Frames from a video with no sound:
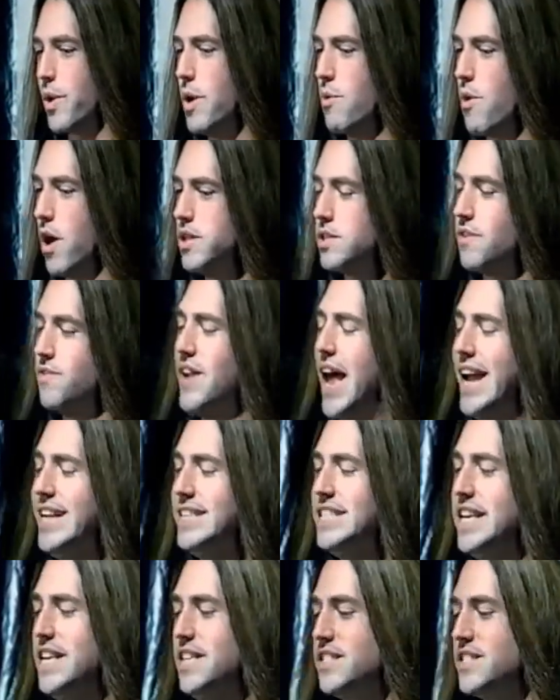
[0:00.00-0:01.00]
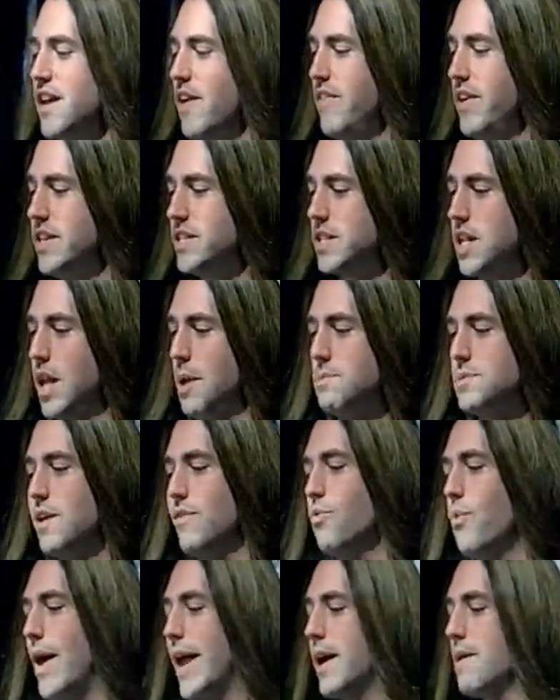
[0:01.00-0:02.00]
reruns of 1970s clips
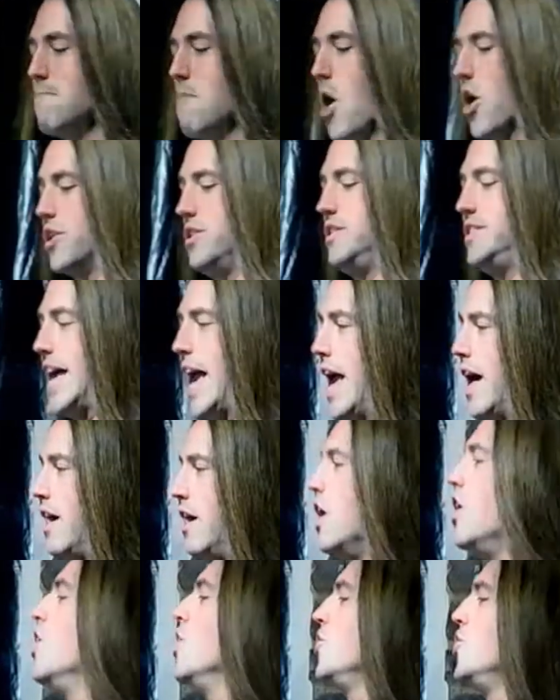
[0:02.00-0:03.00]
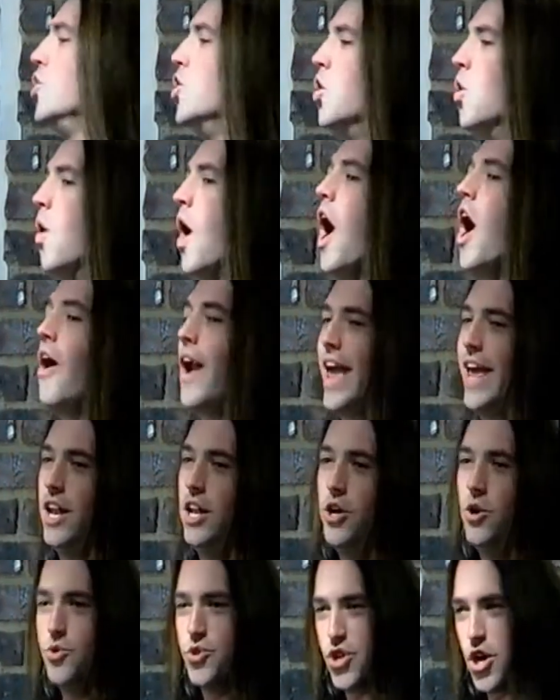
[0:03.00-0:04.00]
of Wink Martindale, you are a
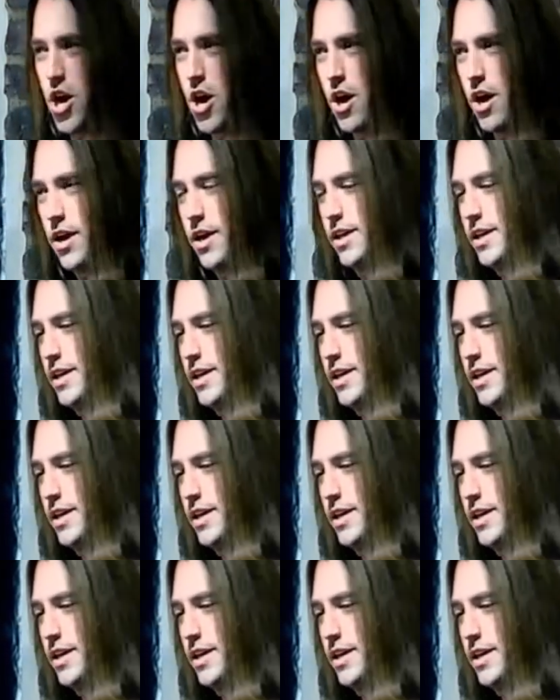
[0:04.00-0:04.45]
loser.